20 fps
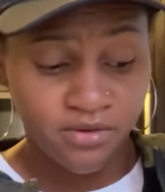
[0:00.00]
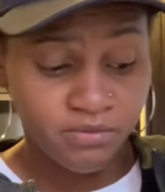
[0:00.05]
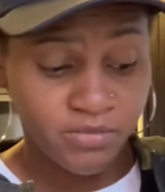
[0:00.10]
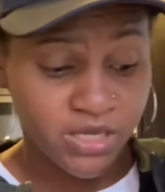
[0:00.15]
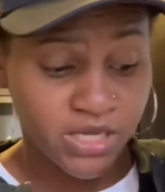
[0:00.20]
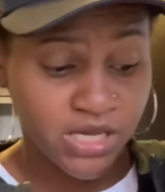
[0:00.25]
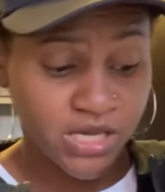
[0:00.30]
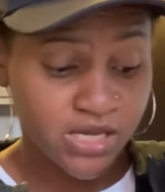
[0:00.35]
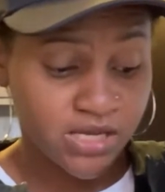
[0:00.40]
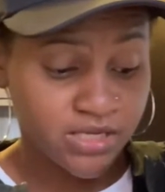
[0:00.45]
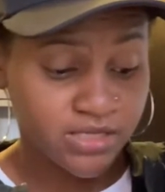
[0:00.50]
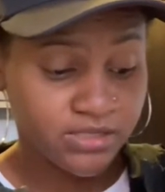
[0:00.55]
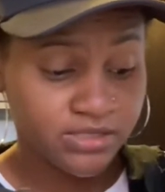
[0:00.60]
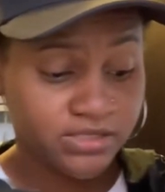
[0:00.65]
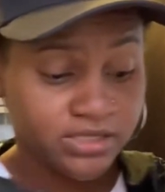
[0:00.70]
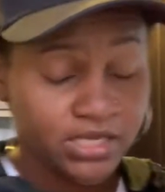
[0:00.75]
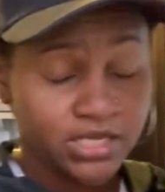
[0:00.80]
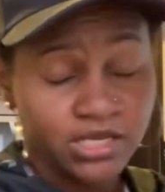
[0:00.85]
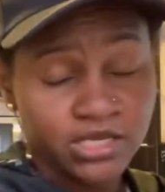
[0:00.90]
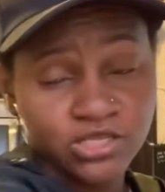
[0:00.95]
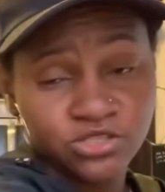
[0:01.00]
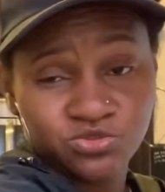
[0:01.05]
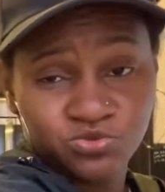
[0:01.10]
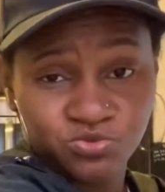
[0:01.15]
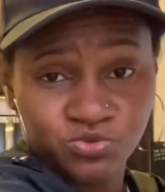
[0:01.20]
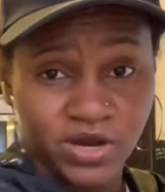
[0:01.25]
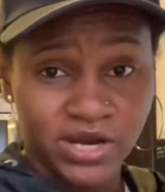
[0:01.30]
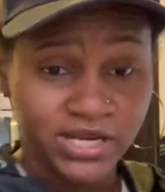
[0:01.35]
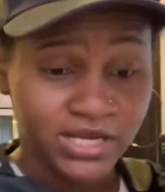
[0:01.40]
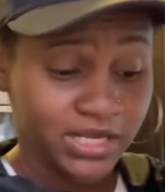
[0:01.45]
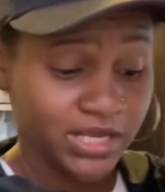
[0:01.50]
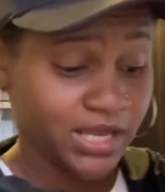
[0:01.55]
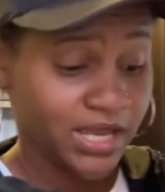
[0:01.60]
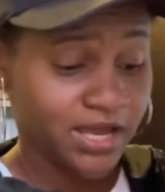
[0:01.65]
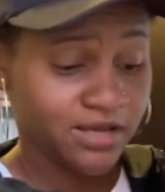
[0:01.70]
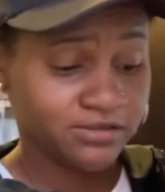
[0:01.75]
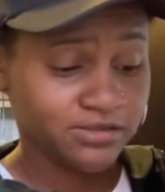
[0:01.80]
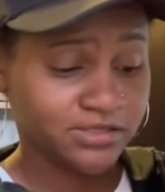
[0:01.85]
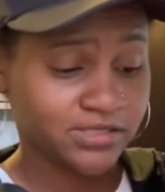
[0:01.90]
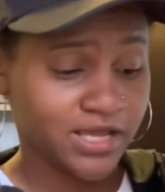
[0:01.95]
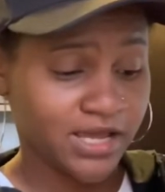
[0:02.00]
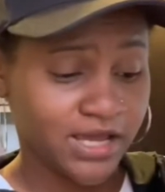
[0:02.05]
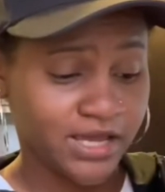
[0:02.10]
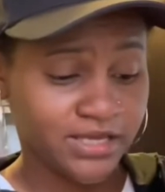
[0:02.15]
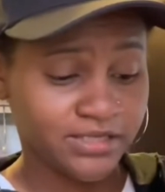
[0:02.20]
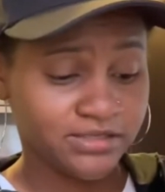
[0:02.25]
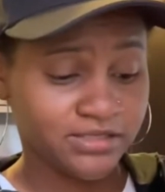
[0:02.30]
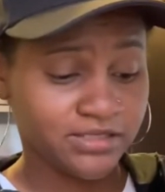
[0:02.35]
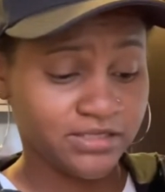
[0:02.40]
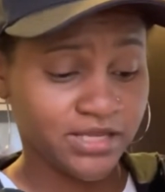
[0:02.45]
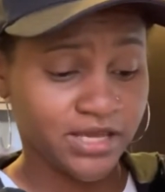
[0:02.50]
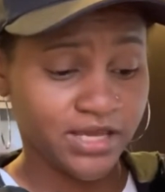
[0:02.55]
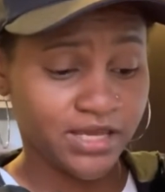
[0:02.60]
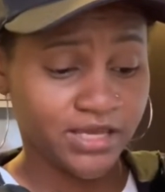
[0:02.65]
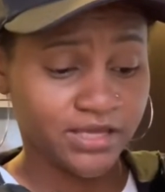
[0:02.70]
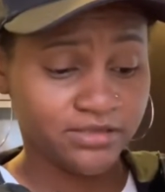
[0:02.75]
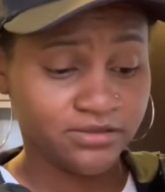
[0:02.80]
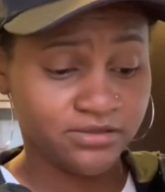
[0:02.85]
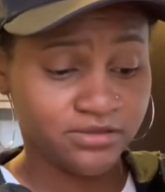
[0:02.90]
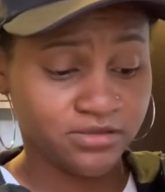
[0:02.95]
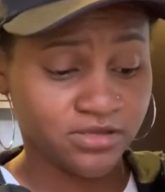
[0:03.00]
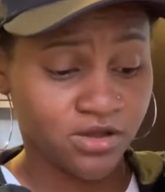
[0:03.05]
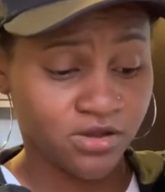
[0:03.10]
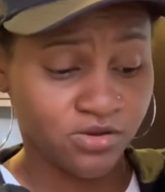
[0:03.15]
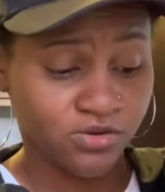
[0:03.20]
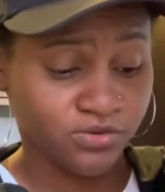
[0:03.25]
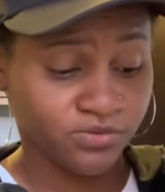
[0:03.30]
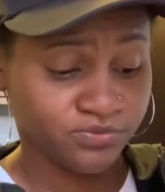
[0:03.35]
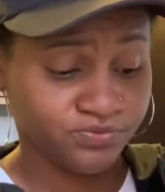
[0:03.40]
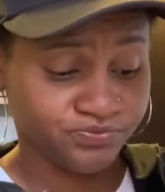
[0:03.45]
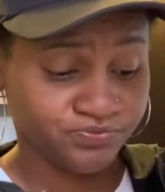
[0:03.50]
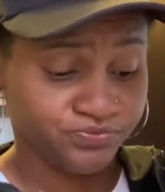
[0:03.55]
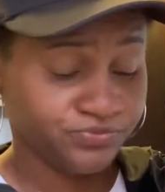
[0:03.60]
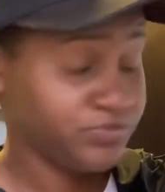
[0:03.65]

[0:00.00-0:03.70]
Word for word: because it is raining outside today, so